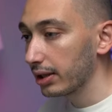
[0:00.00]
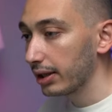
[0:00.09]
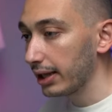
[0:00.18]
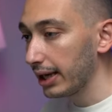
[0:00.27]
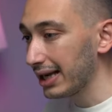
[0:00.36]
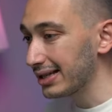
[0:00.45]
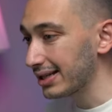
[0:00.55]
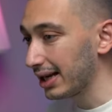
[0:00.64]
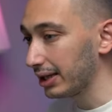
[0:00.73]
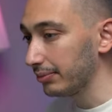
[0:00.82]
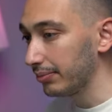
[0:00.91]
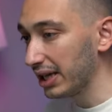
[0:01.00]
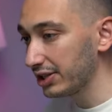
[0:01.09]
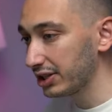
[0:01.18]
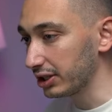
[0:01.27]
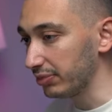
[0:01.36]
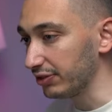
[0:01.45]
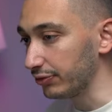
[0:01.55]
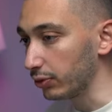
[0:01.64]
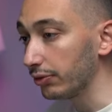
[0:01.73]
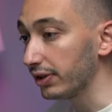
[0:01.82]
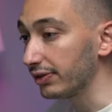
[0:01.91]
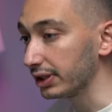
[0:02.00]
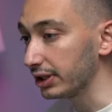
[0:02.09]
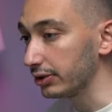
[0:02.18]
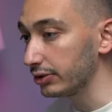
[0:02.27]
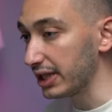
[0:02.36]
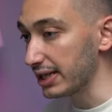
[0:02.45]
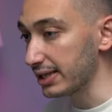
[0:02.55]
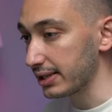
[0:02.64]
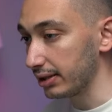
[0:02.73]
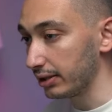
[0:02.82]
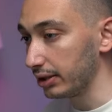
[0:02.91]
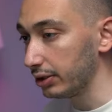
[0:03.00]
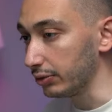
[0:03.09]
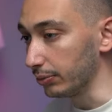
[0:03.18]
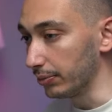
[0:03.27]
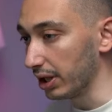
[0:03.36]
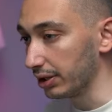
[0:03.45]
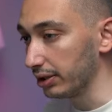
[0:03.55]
As I mentioned before, we will use this new model,